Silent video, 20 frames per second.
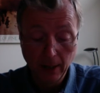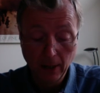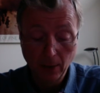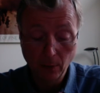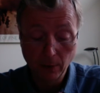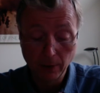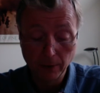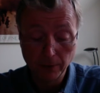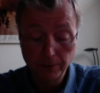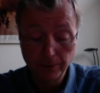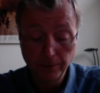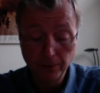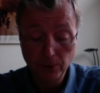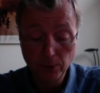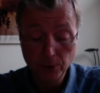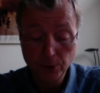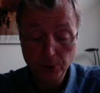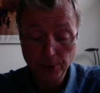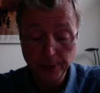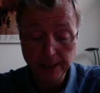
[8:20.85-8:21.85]
Well,
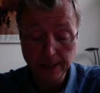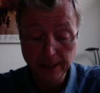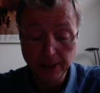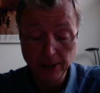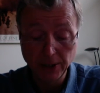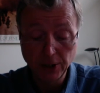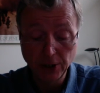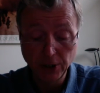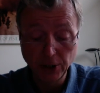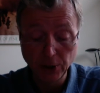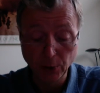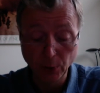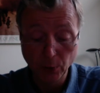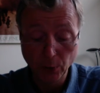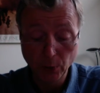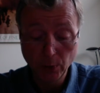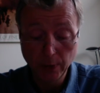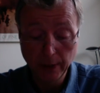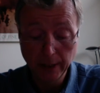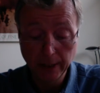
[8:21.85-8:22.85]
4.22